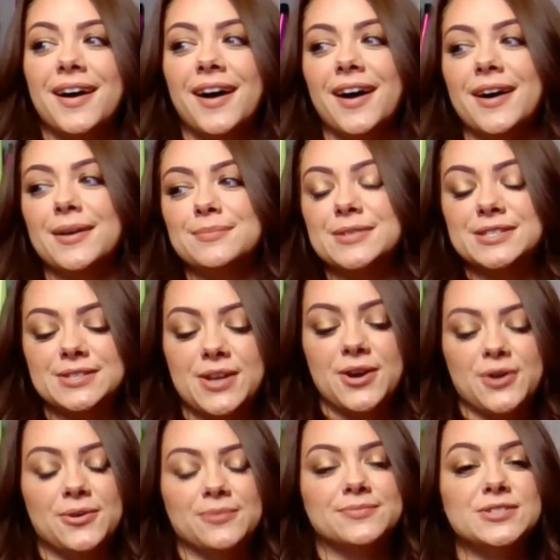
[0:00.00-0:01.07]
Um,
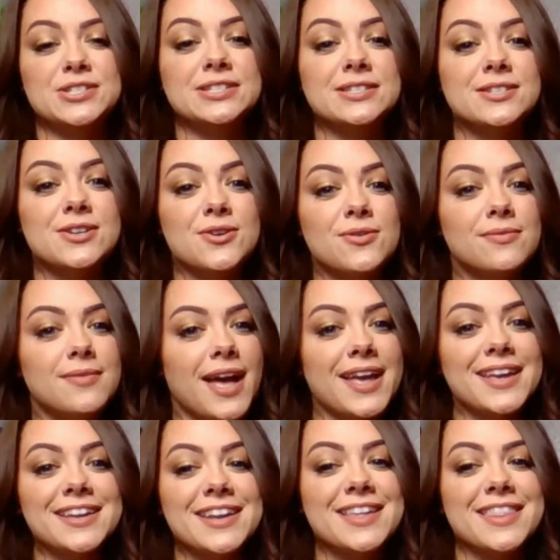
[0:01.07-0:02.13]
so she's still
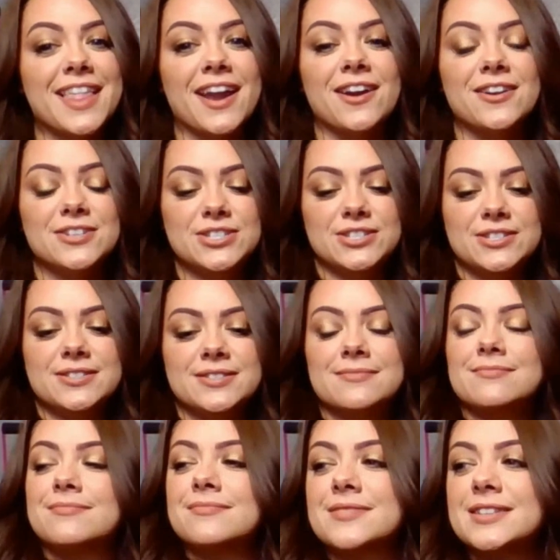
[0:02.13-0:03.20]
hanging in there. She's
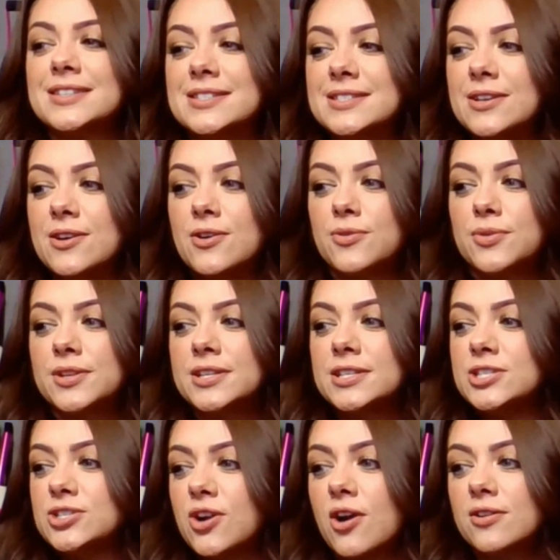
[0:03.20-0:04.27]
still a
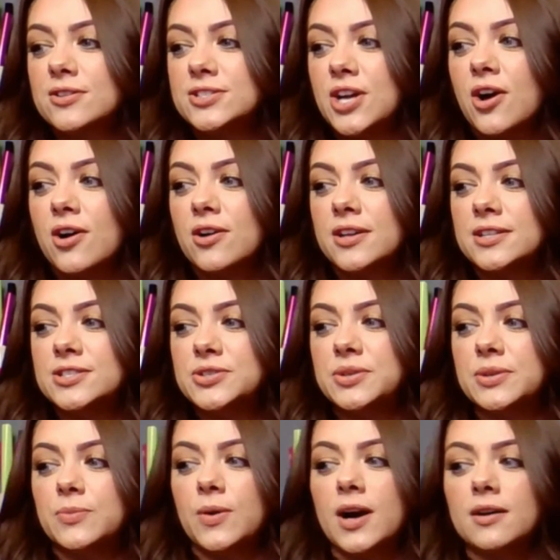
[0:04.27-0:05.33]
really strong dog and
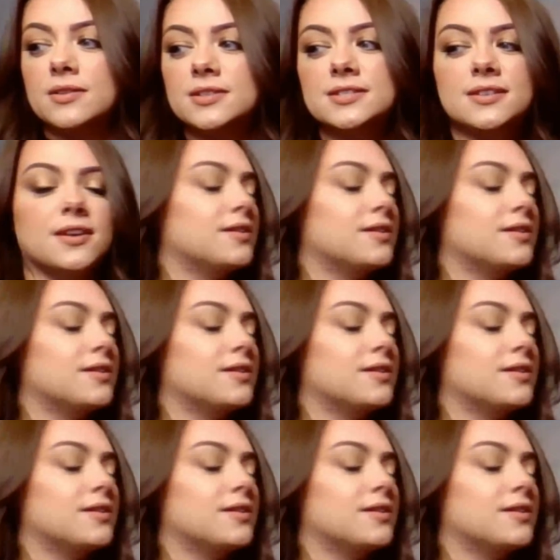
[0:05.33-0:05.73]
doing well.